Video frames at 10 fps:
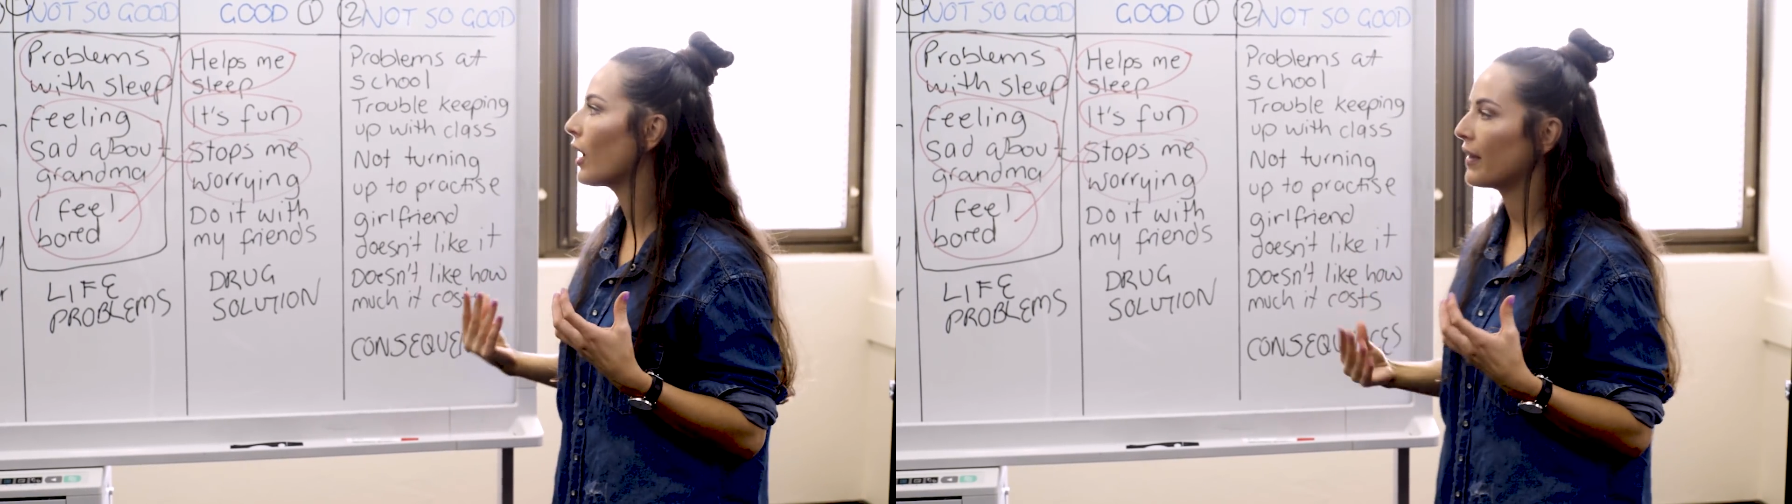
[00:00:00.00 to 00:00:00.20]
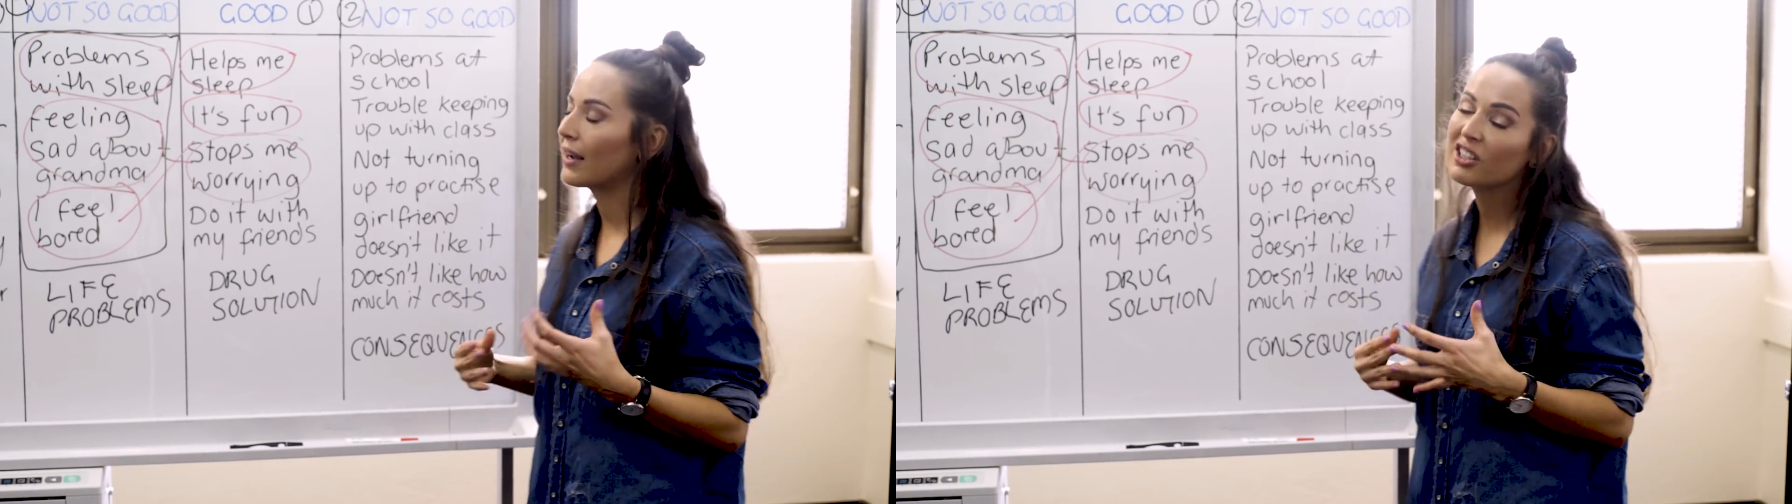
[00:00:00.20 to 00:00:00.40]

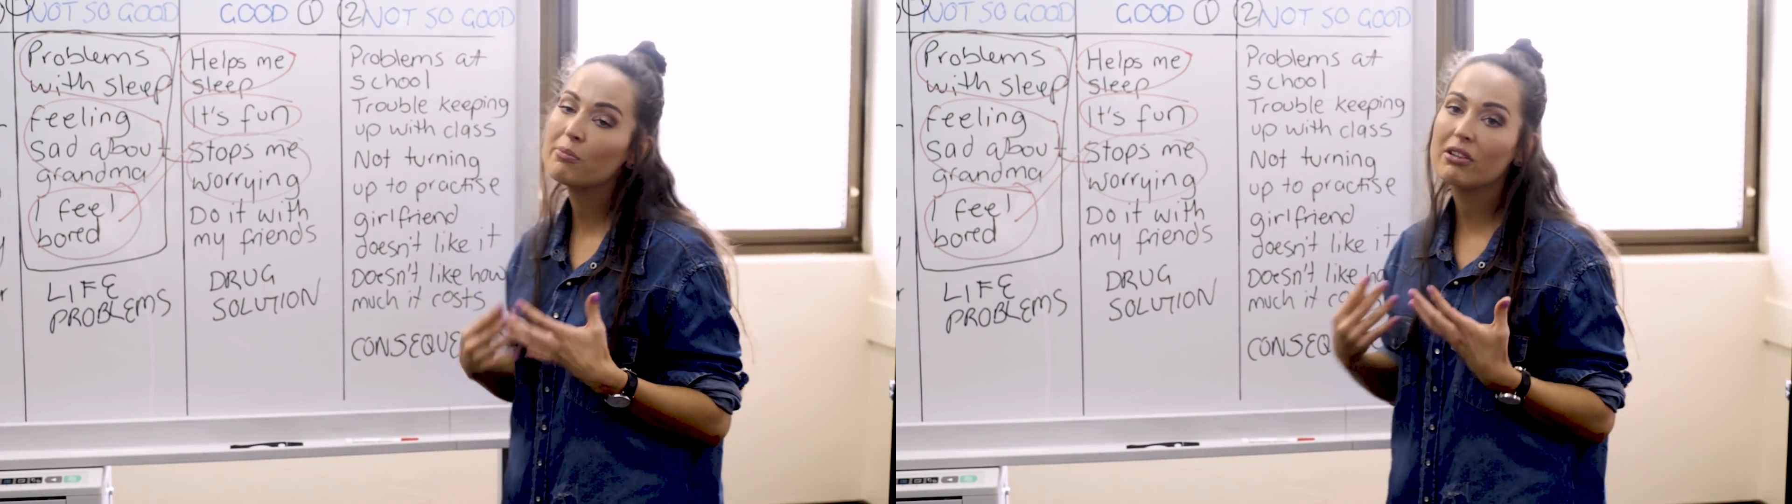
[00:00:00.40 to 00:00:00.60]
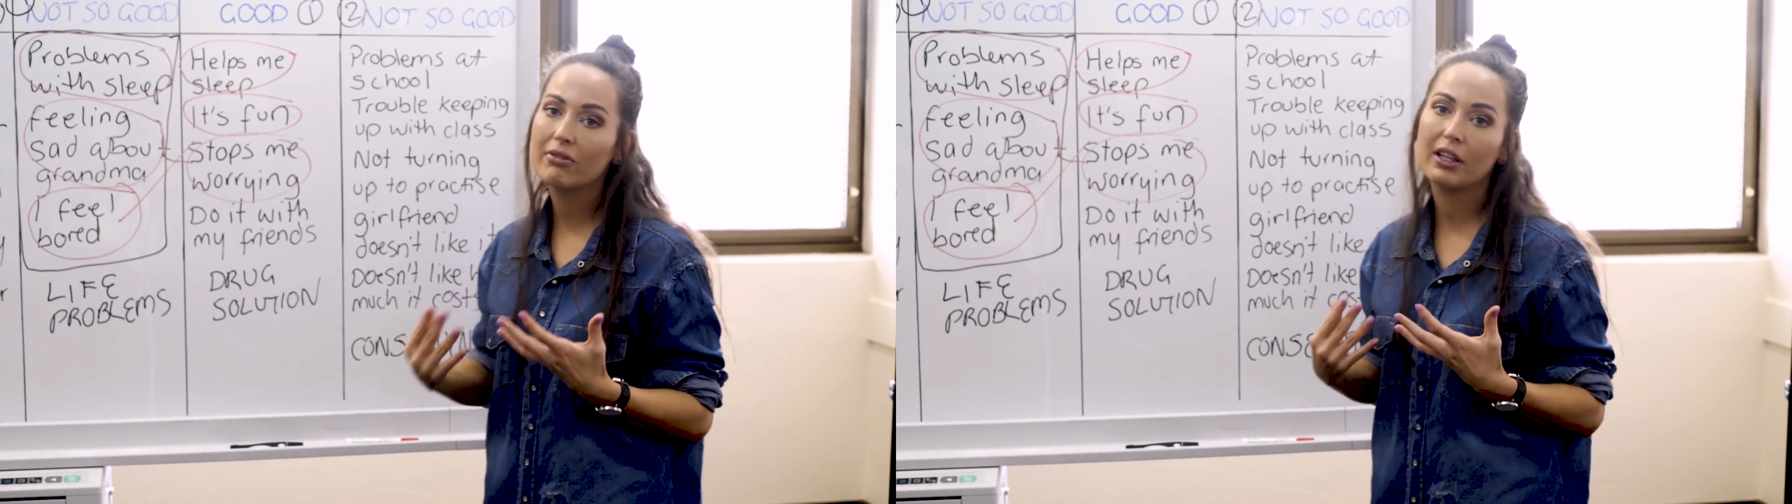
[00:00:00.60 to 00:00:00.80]
that can
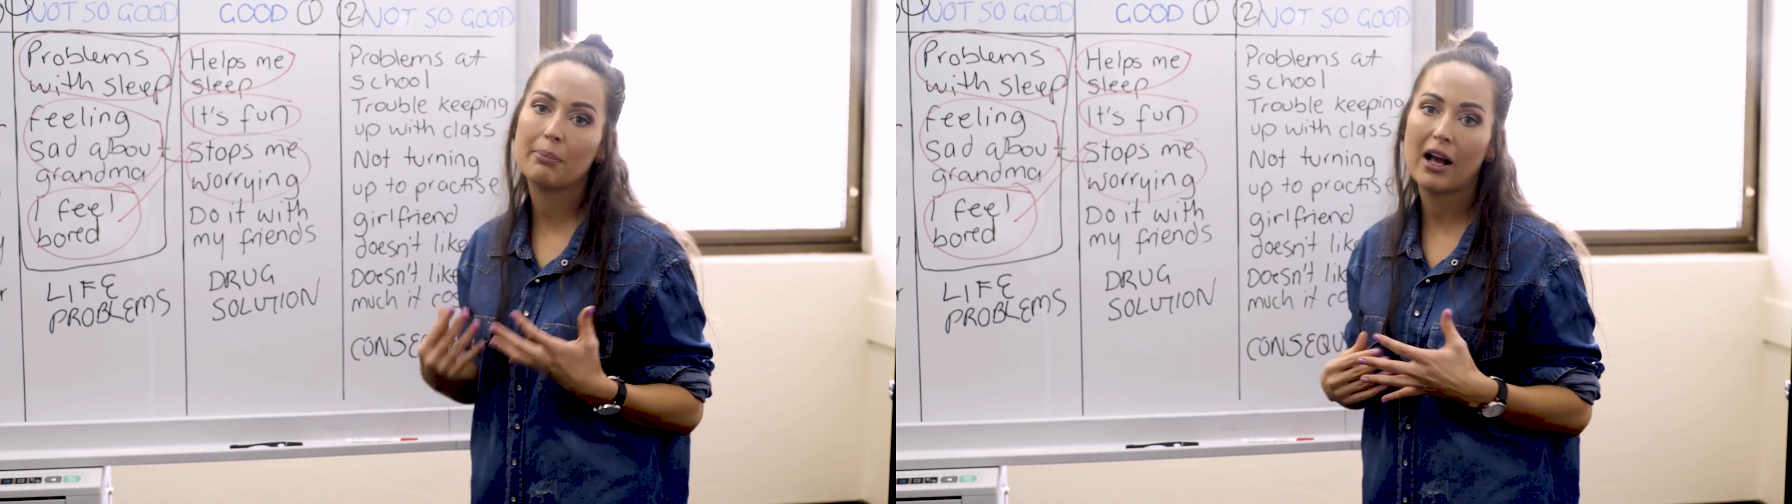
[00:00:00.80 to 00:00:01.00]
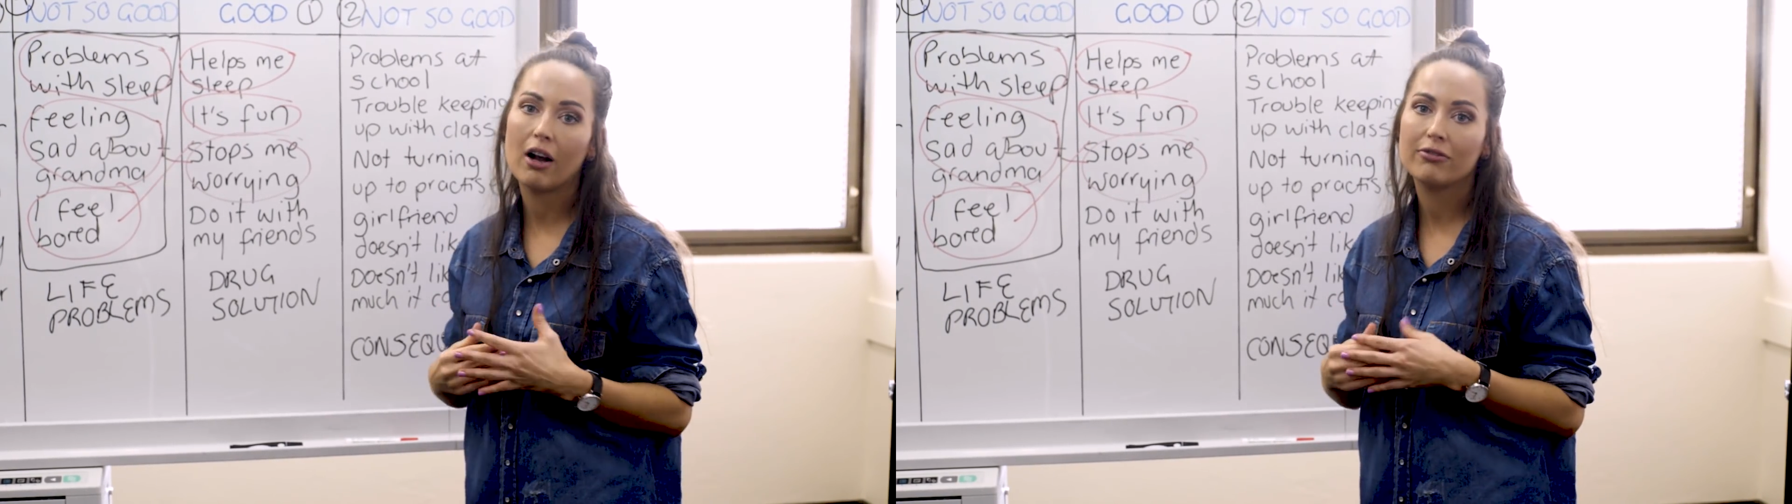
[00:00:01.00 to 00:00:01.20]
be really
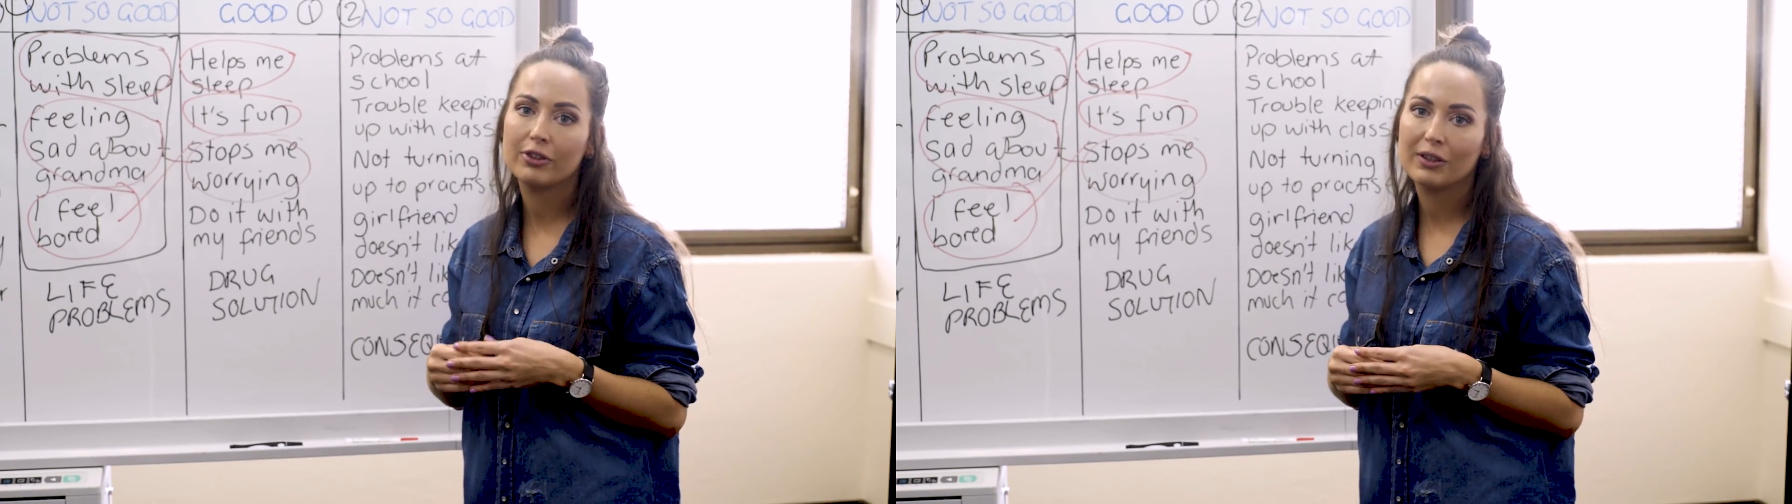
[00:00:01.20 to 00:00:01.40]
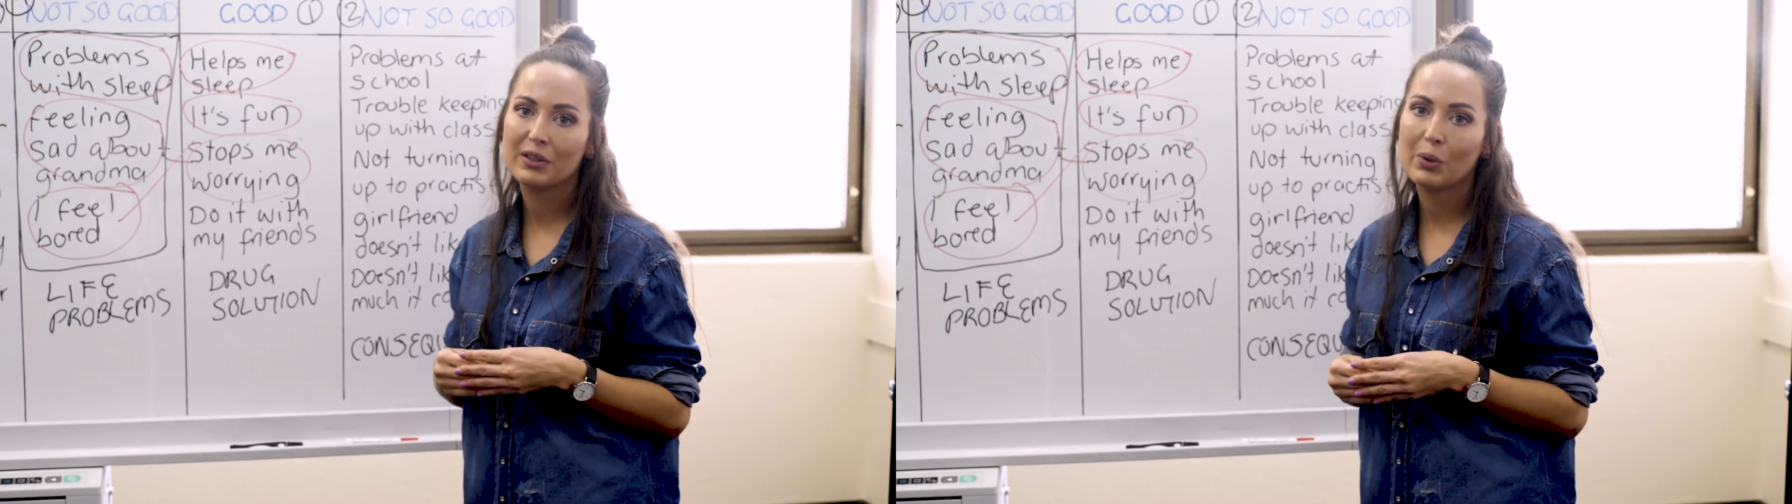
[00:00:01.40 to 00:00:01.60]

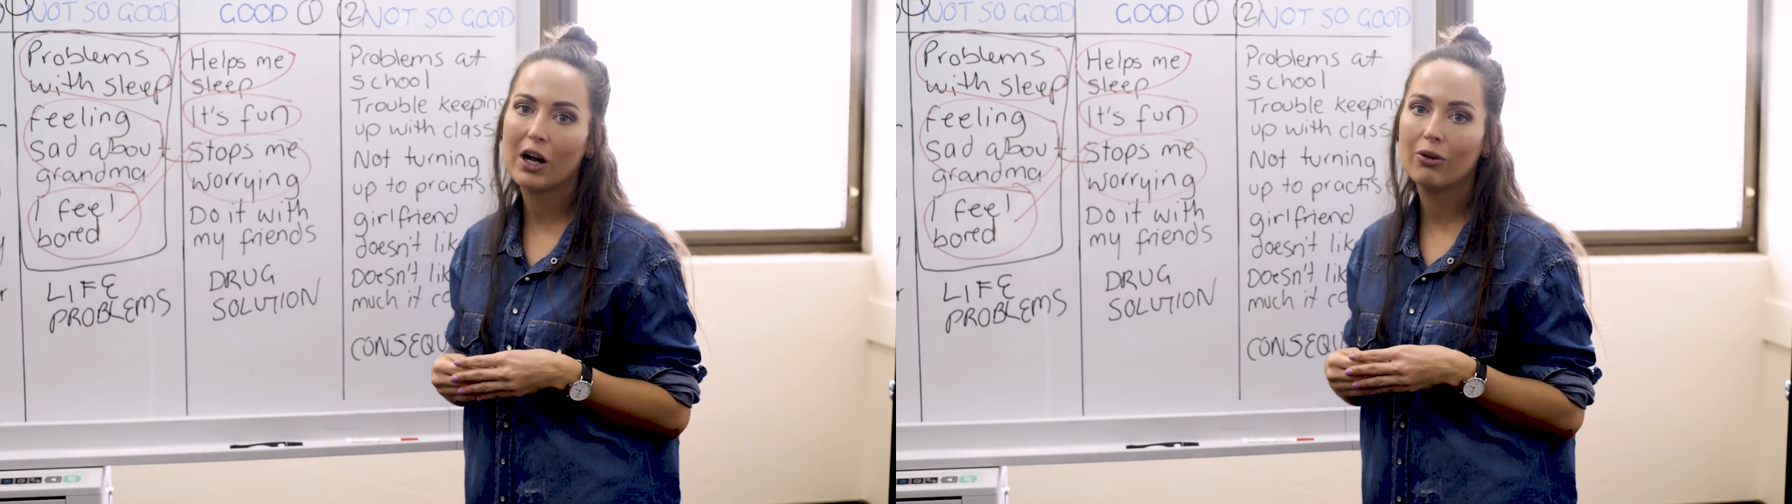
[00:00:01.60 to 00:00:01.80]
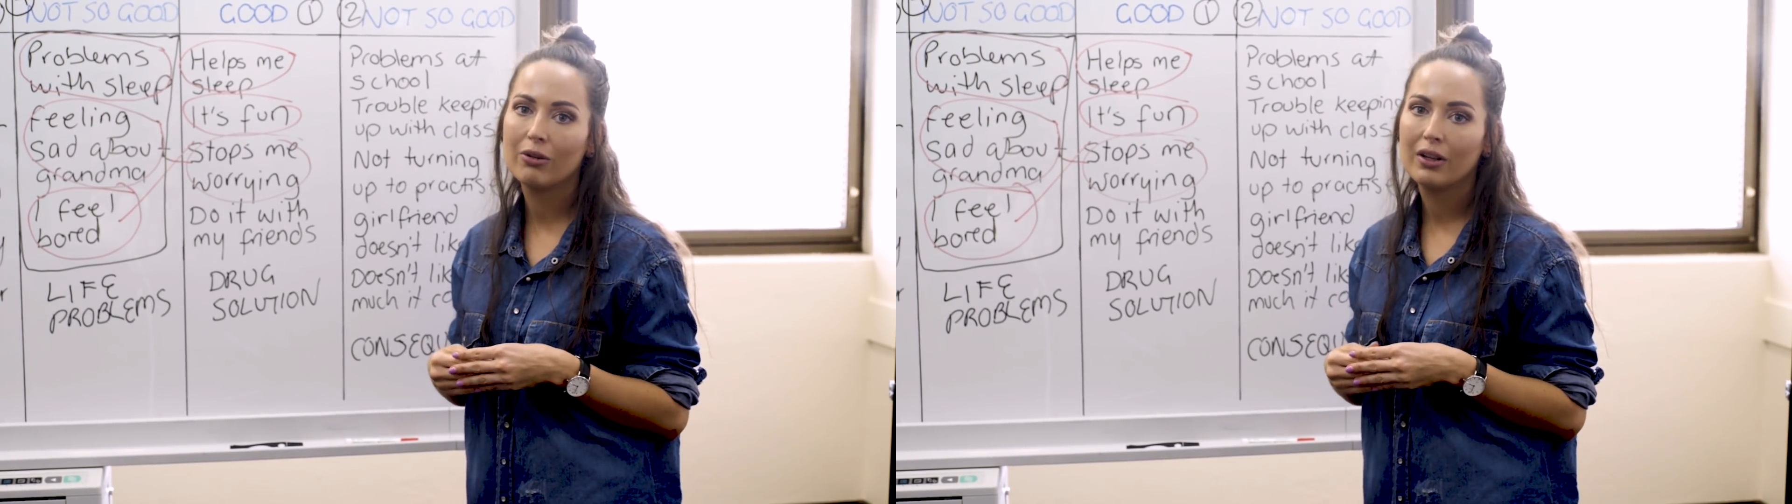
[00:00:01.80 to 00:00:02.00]
powerful as well.